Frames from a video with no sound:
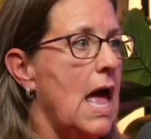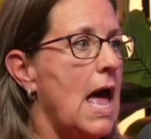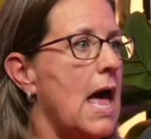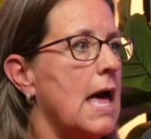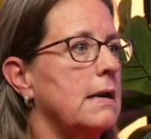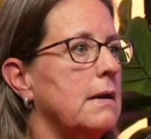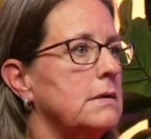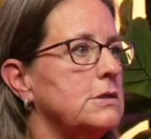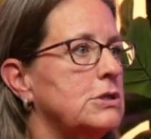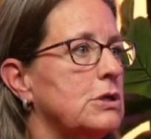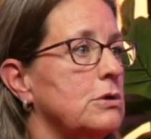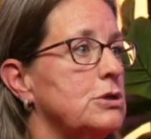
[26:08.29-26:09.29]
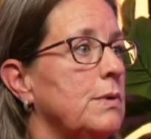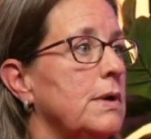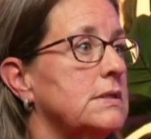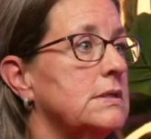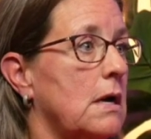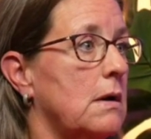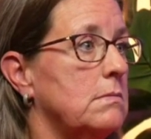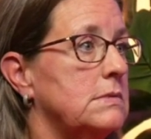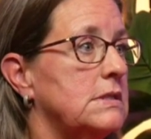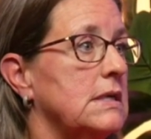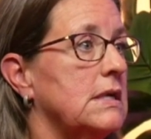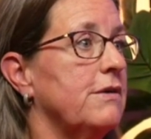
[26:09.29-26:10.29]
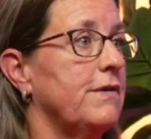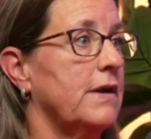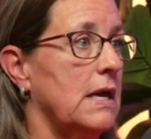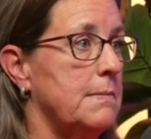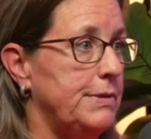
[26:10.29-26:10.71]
and start doing some significant